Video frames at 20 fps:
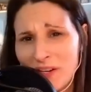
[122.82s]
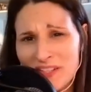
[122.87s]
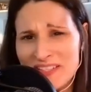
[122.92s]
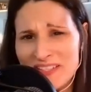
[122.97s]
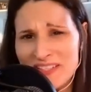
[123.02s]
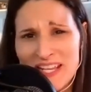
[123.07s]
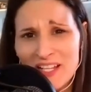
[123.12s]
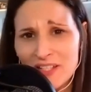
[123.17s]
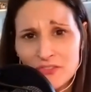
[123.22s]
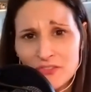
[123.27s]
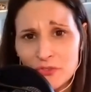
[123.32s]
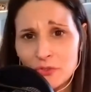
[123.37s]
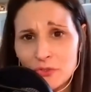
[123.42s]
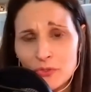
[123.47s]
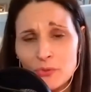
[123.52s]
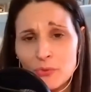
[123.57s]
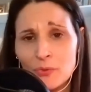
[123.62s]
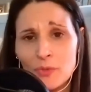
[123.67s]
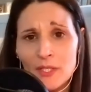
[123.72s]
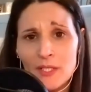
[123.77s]
scale
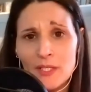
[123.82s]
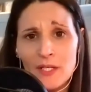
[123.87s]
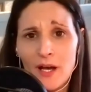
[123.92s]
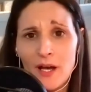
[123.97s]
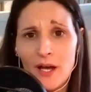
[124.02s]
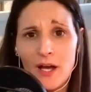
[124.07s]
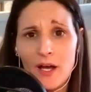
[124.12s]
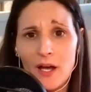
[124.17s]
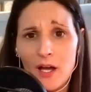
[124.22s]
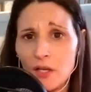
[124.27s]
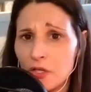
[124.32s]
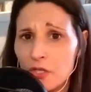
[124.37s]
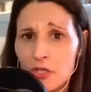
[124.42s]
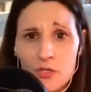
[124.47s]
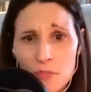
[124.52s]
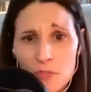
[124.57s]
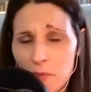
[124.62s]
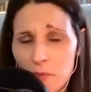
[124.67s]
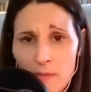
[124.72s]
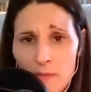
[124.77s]
to a
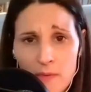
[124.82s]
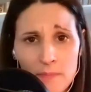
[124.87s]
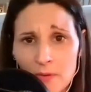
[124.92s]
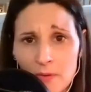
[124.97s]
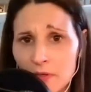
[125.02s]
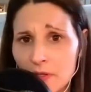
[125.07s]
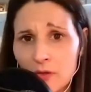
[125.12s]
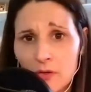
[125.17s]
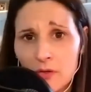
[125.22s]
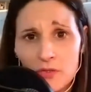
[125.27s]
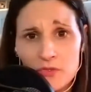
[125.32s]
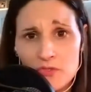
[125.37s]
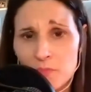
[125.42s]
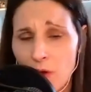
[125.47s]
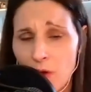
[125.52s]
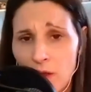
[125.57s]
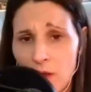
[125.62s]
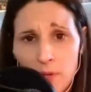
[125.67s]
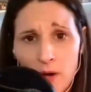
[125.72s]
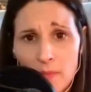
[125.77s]
huge apartment building or a
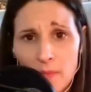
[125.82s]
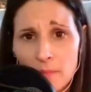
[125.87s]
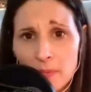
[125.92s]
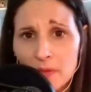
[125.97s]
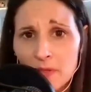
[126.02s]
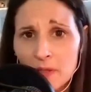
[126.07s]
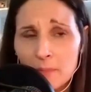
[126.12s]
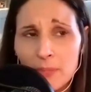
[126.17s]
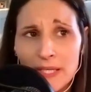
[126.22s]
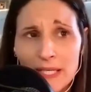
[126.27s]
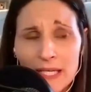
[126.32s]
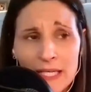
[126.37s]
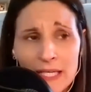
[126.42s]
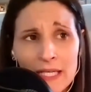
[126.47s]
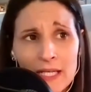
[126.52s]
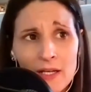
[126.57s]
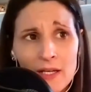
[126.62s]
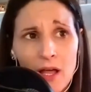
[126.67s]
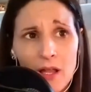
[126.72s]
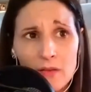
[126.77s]
small apartment building, but
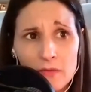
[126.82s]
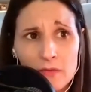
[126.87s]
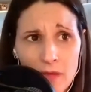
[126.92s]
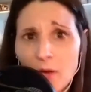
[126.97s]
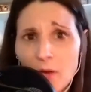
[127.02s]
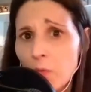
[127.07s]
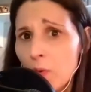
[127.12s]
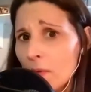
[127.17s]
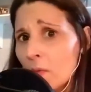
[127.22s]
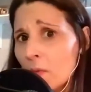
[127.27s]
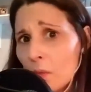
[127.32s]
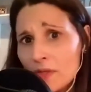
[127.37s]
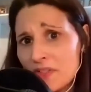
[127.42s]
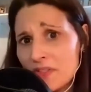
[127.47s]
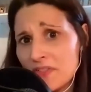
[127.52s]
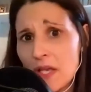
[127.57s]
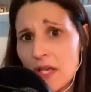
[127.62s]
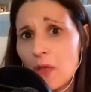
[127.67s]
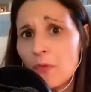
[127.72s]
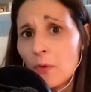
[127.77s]
a lot of women want to
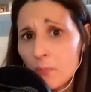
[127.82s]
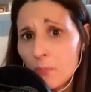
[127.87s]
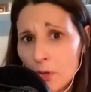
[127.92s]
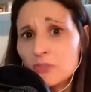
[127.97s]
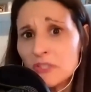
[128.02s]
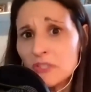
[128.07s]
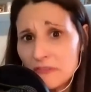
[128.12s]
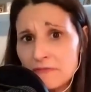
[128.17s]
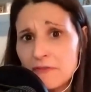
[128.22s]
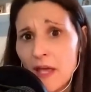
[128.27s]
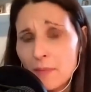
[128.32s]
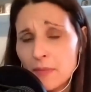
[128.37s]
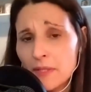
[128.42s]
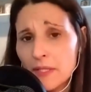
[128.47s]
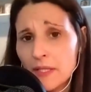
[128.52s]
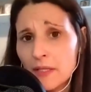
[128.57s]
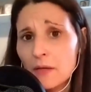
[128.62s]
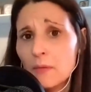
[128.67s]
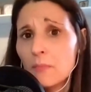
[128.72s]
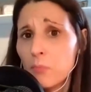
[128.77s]
scale their
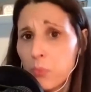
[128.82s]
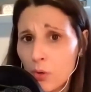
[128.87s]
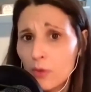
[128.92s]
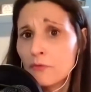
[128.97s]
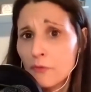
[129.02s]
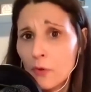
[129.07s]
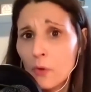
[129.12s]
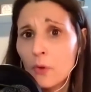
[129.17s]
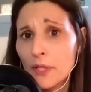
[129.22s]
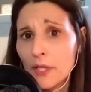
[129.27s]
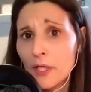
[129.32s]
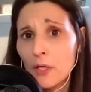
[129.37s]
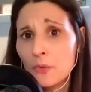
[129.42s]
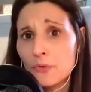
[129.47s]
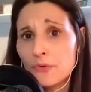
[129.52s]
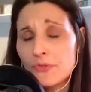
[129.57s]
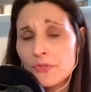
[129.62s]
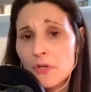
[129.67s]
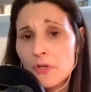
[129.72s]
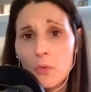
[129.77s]
multifamily
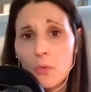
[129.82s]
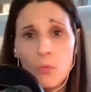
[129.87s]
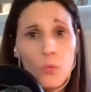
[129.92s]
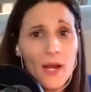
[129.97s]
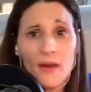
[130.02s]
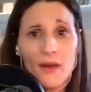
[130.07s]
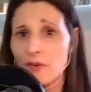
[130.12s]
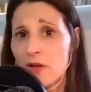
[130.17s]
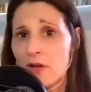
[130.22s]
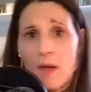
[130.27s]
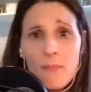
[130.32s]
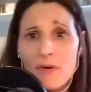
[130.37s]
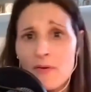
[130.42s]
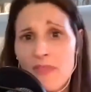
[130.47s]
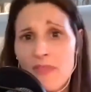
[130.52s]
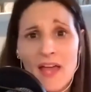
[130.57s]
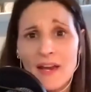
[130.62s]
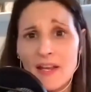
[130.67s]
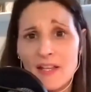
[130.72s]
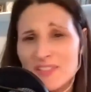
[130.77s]
portfolios. Whatever number
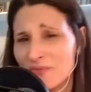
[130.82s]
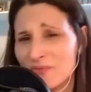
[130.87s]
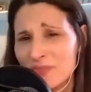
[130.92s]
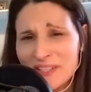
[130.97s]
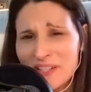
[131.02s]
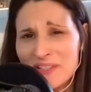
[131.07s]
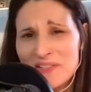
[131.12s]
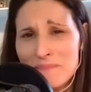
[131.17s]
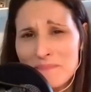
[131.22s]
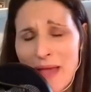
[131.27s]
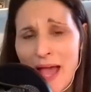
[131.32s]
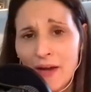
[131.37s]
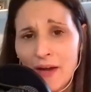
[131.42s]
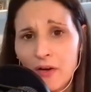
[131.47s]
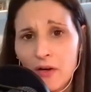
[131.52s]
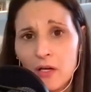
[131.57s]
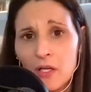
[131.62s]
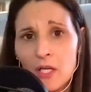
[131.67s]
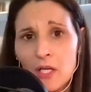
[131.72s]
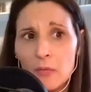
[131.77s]
that is, it really doesn't
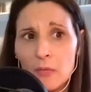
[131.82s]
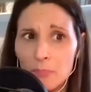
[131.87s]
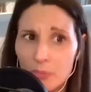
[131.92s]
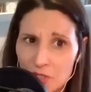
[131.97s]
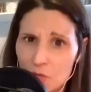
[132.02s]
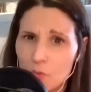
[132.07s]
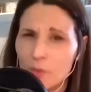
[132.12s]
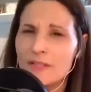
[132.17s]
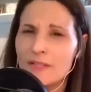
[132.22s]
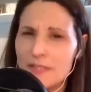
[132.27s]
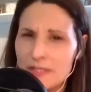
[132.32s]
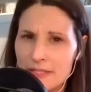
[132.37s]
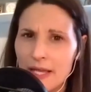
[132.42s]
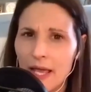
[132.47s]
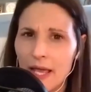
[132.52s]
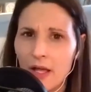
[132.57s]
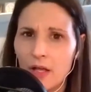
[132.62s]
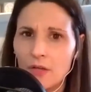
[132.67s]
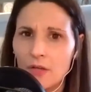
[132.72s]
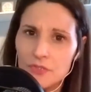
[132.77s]
matter, but you want to
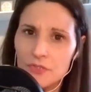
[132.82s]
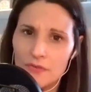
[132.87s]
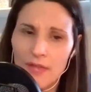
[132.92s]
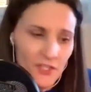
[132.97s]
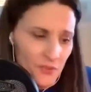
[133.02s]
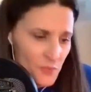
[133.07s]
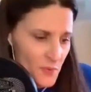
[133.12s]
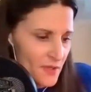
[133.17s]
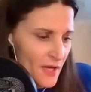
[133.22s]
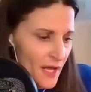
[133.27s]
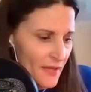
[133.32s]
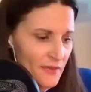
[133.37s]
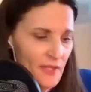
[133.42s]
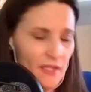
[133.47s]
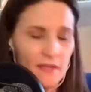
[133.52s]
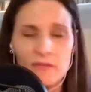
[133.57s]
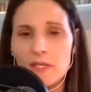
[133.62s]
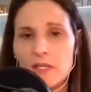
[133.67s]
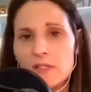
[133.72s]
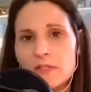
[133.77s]
scale. So that's what I
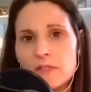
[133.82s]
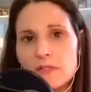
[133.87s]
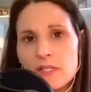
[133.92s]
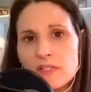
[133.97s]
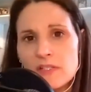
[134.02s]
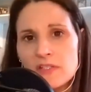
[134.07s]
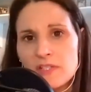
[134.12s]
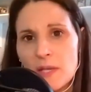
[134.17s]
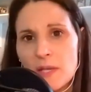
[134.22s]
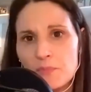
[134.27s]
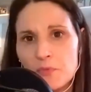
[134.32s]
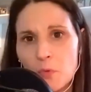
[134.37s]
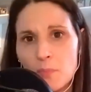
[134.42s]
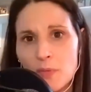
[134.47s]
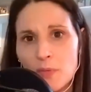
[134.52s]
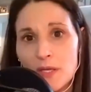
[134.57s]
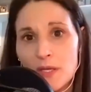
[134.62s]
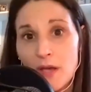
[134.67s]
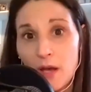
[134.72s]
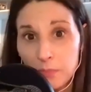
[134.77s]
think these tips will
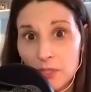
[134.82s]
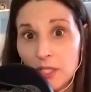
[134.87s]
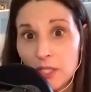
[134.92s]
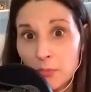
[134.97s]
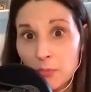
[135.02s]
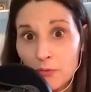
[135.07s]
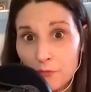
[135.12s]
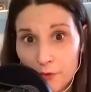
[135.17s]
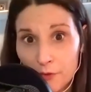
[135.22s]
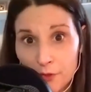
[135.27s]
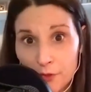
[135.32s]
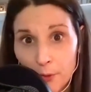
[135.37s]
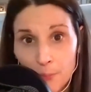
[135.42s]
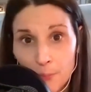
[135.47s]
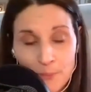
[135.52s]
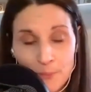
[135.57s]
be applicable for you.